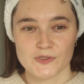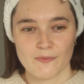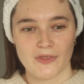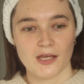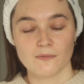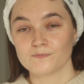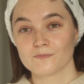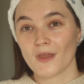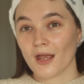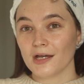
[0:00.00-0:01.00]
or something,
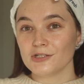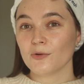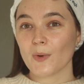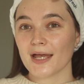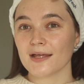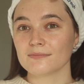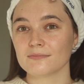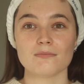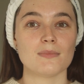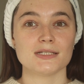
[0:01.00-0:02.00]
I don't wear
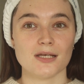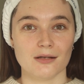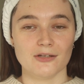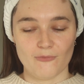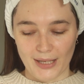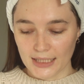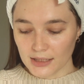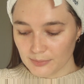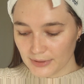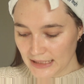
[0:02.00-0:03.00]
a ton of
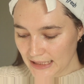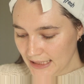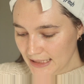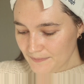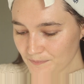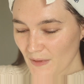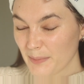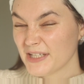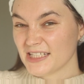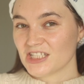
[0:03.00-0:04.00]
makeup
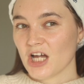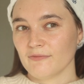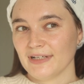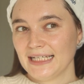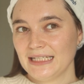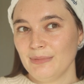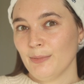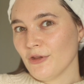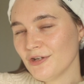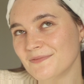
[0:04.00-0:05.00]
because I just can't really be
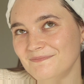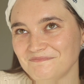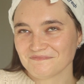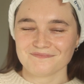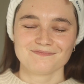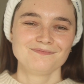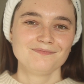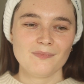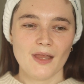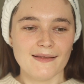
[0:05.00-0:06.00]
bothered.
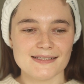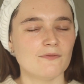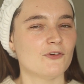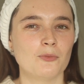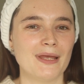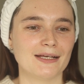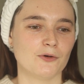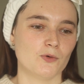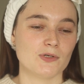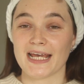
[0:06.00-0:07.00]
Unless I'm filming
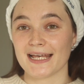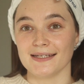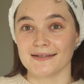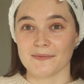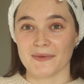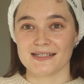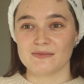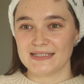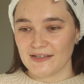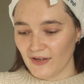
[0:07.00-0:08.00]
or testing something
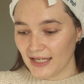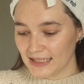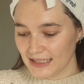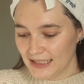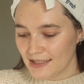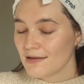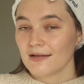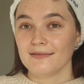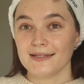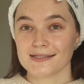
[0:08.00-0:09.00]
specific,
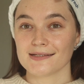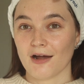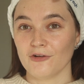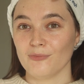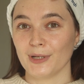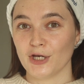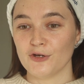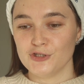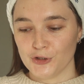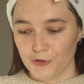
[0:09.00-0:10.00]
this is kind of my
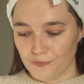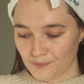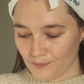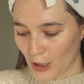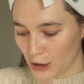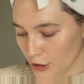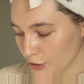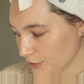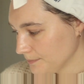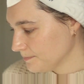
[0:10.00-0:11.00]
go-to look.